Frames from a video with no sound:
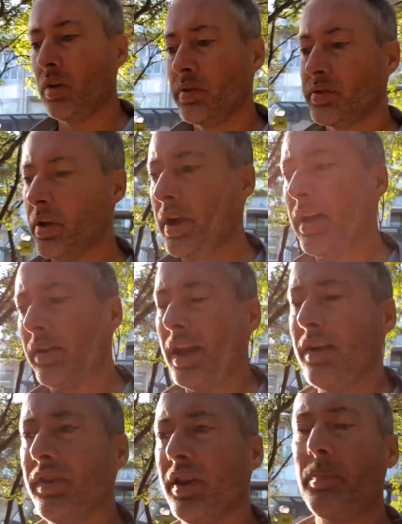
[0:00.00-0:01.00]
So yeah,
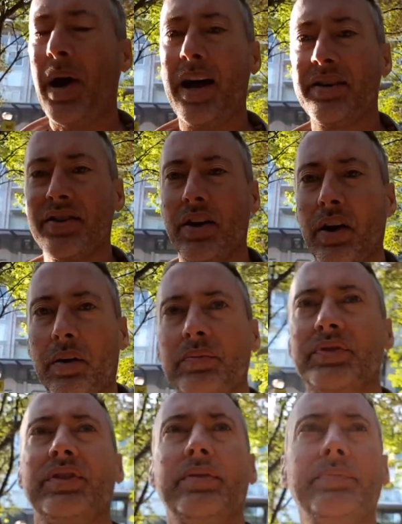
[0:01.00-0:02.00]
even the bad
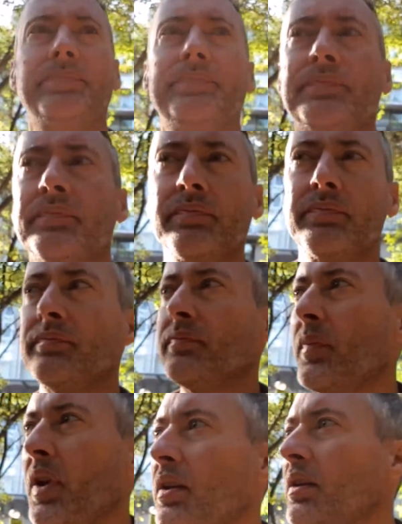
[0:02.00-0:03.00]
times
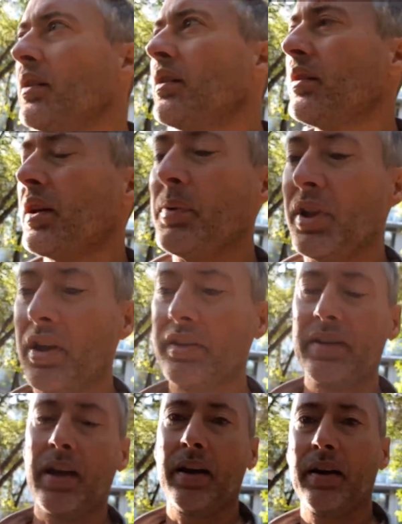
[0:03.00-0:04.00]
can be
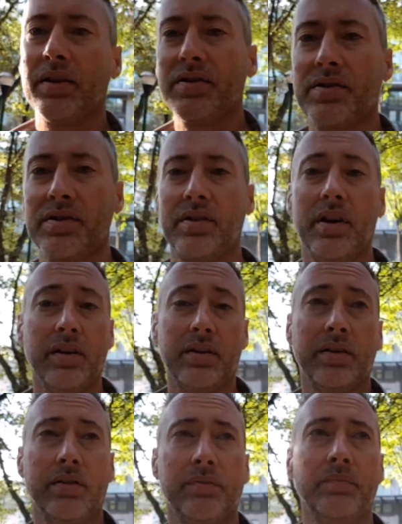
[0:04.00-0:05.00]
looked at as good,
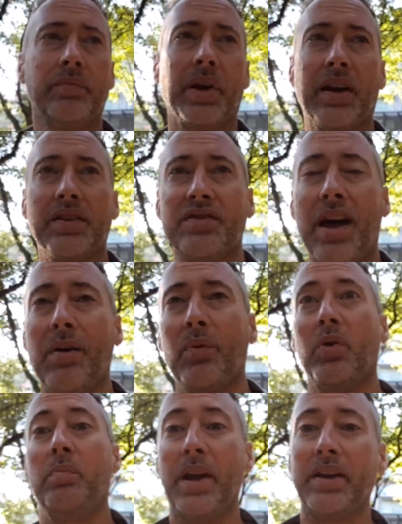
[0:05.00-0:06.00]
because that
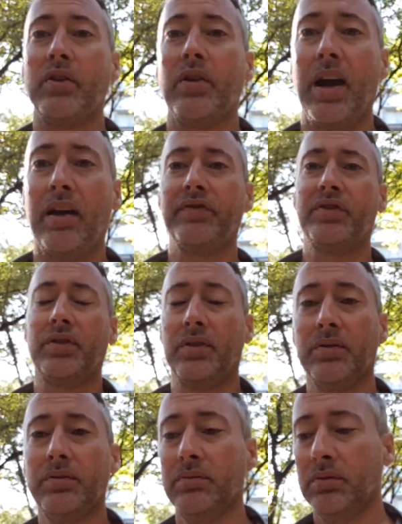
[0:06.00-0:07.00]
will make you have
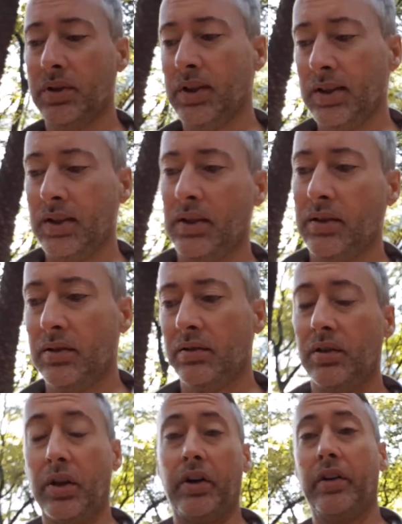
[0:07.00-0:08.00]
to
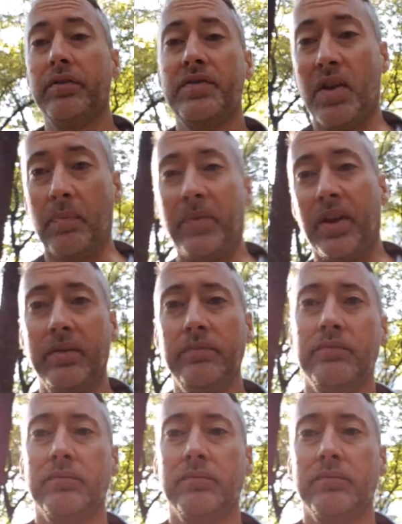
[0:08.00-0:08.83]
learn something.